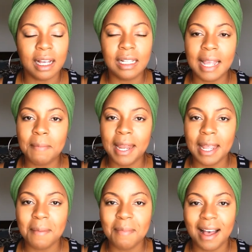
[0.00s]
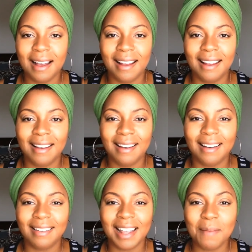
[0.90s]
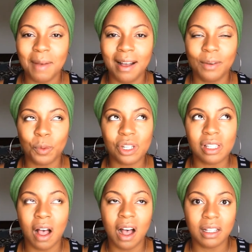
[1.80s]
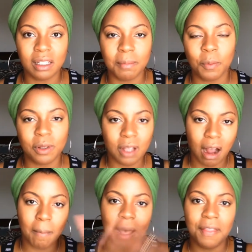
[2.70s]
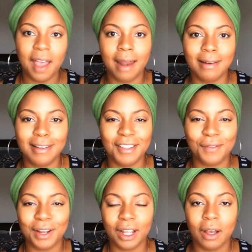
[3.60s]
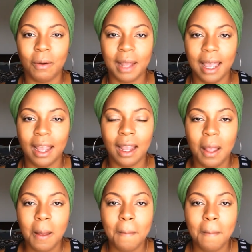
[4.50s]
Clay Medium by Iman, which is awesome. We'll talk about that in another video, okay?